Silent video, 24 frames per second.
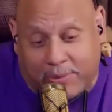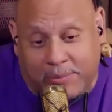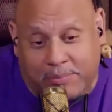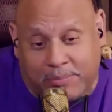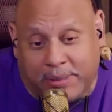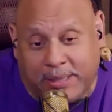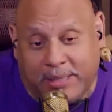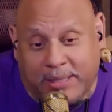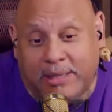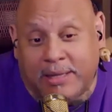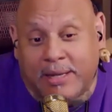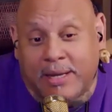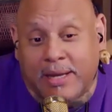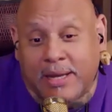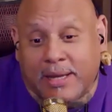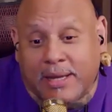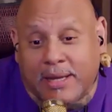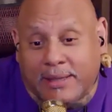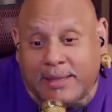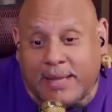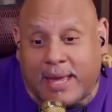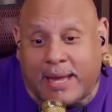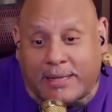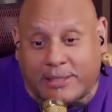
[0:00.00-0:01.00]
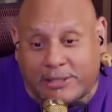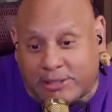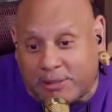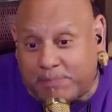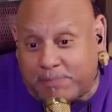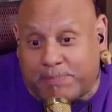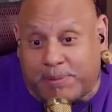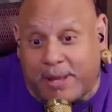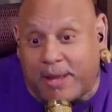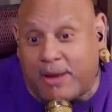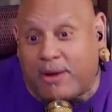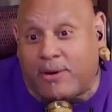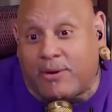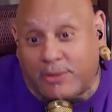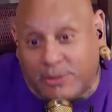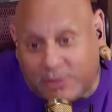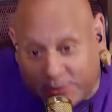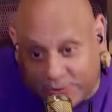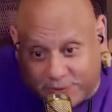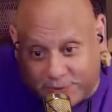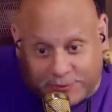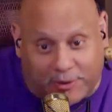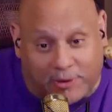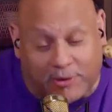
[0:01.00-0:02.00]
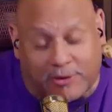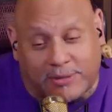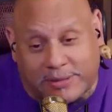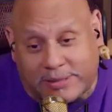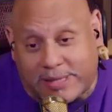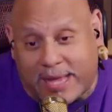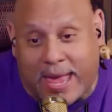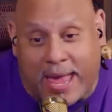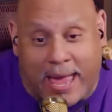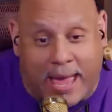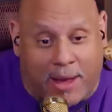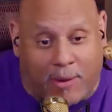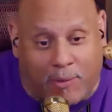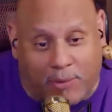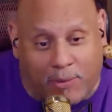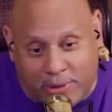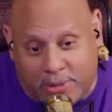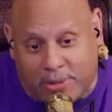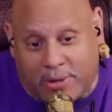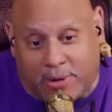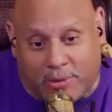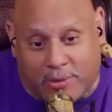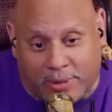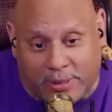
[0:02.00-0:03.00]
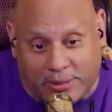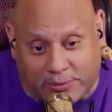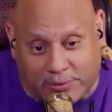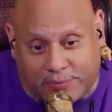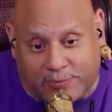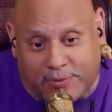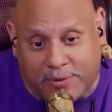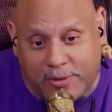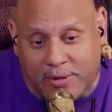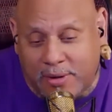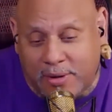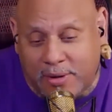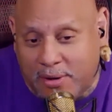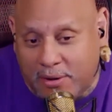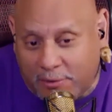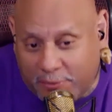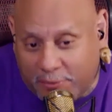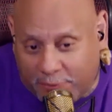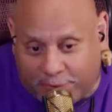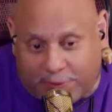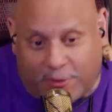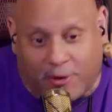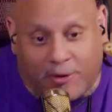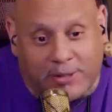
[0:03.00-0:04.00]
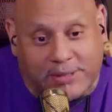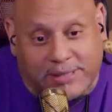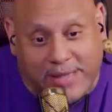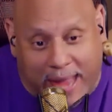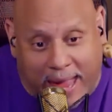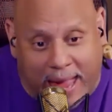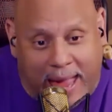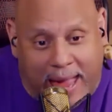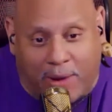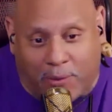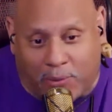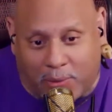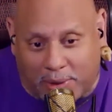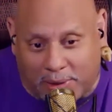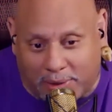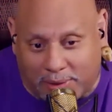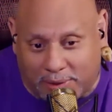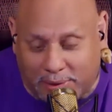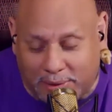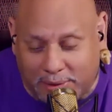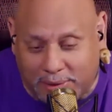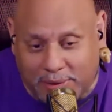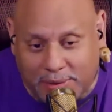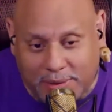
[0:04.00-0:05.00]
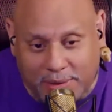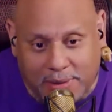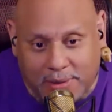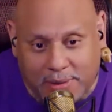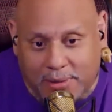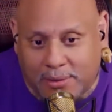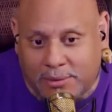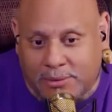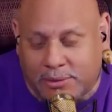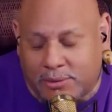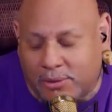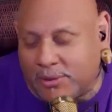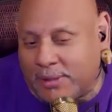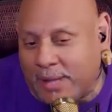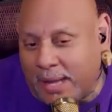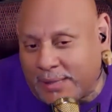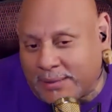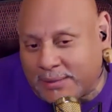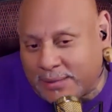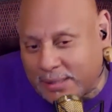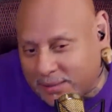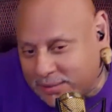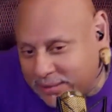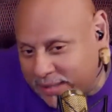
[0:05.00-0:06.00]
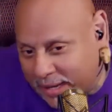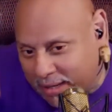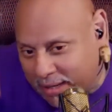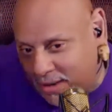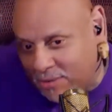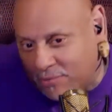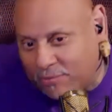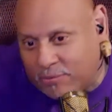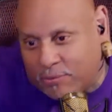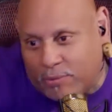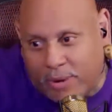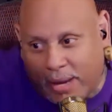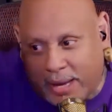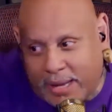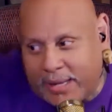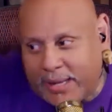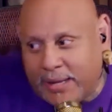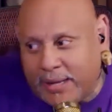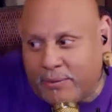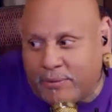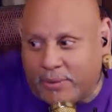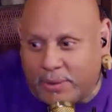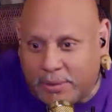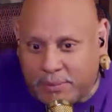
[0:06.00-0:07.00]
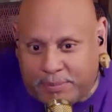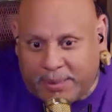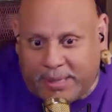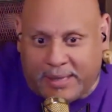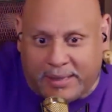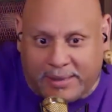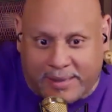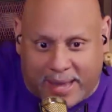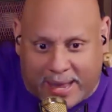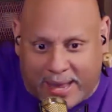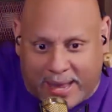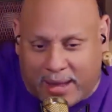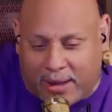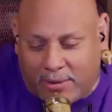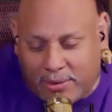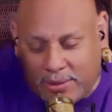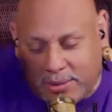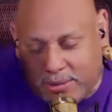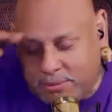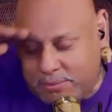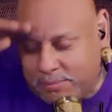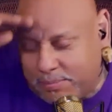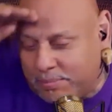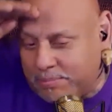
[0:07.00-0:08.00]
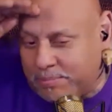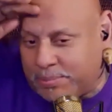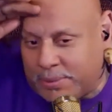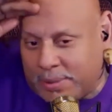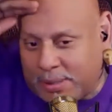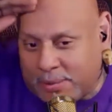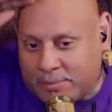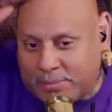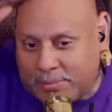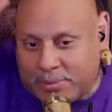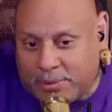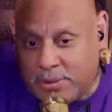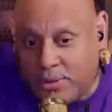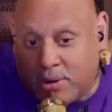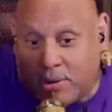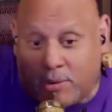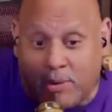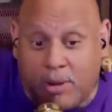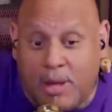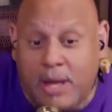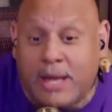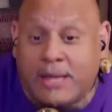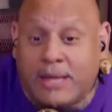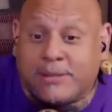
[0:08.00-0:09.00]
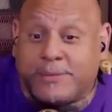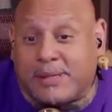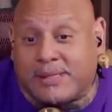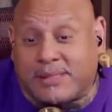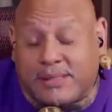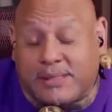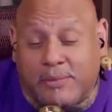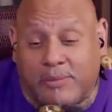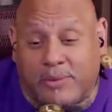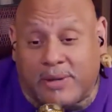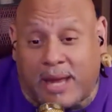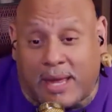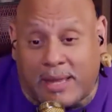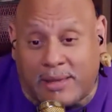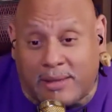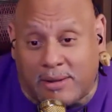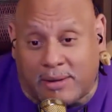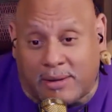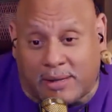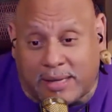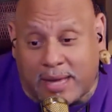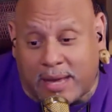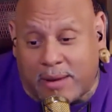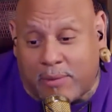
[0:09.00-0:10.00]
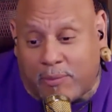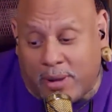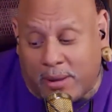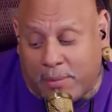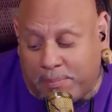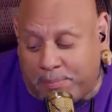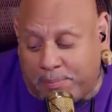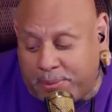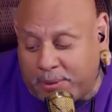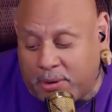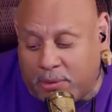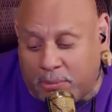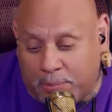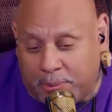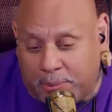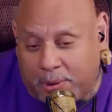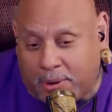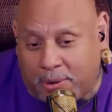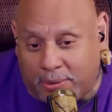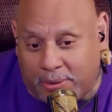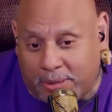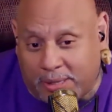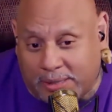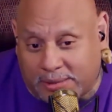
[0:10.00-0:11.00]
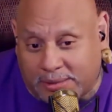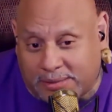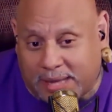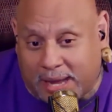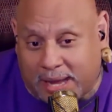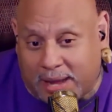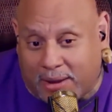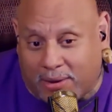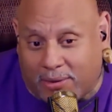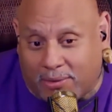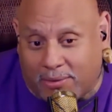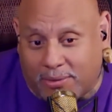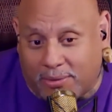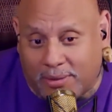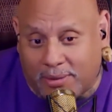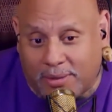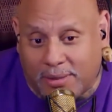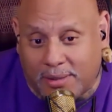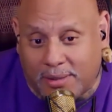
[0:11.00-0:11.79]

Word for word: would be like Chappelle's first out. You know, his first hour. So like to think of where he would be now, you know, especially when I look at where Bill Burr is now,